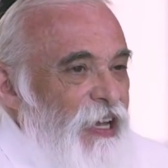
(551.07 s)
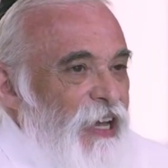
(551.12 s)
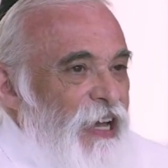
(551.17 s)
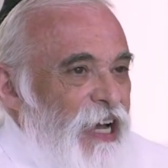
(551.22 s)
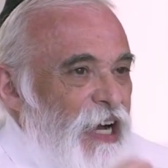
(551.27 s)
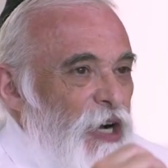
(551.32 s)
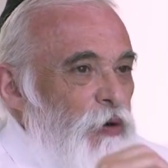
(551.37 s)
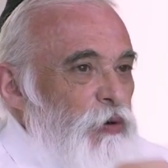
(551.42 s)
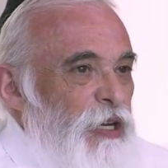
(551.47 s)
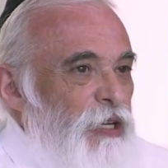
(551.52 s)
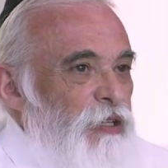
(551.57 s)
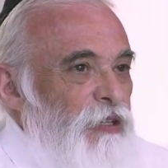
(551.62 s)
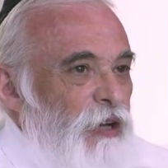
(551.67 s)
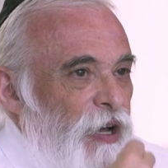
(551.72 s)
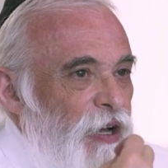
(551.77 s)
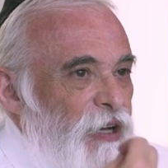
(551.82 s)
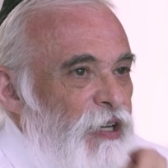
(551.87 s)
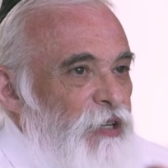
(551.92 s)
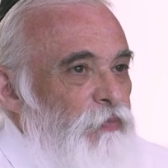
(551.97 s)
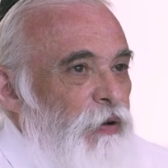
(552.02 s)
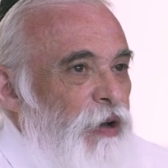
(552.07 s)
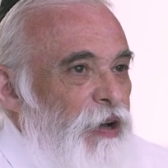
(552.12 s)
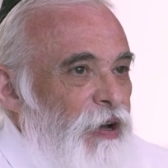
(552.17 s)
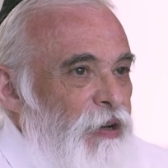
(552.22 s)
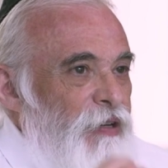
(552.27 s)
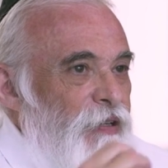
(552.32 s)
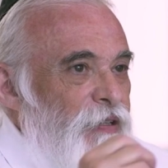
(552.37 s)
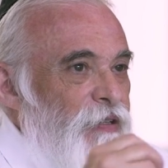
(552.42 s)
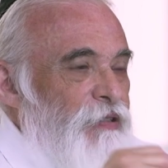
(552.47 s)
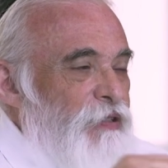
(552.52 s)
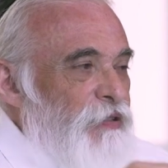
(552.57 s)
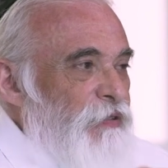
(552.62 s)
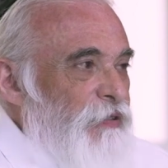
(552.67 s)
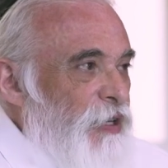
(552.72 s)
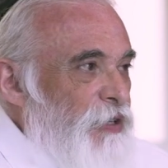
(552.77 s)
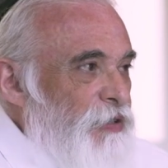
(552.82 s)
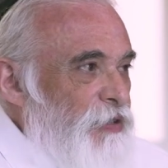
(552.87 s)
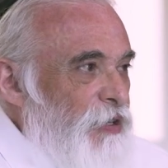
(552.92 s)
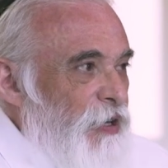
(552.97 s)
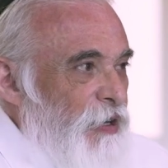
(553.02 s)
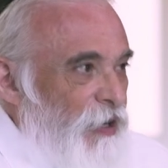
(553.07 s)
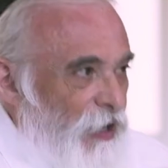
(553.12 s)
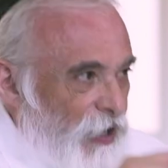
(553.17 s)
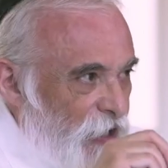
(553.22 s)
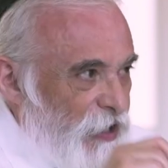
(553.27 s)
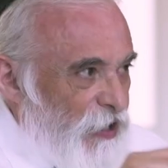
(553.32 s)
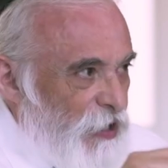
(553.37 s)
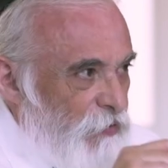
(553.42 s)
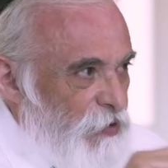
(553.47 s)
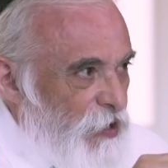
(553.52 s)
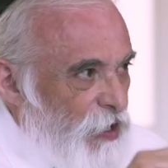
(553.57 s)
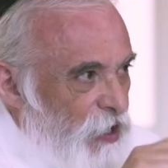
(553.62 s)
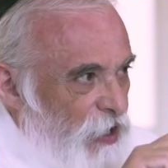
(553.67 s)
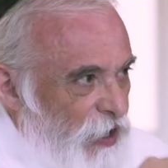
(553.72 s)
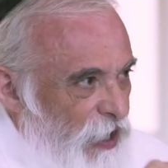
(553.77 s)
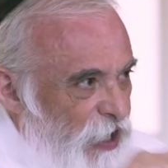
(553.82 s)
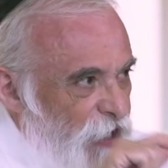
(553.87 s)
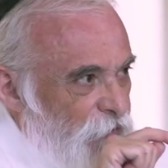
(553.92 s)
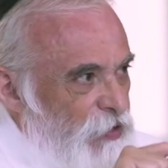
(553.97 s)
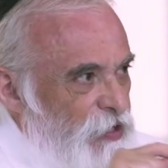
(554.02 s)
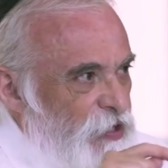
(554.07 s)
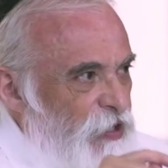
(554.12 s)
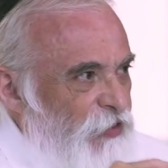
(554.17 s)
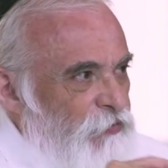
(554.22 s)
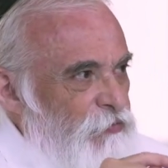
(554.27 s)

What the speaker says: how He can hide Himself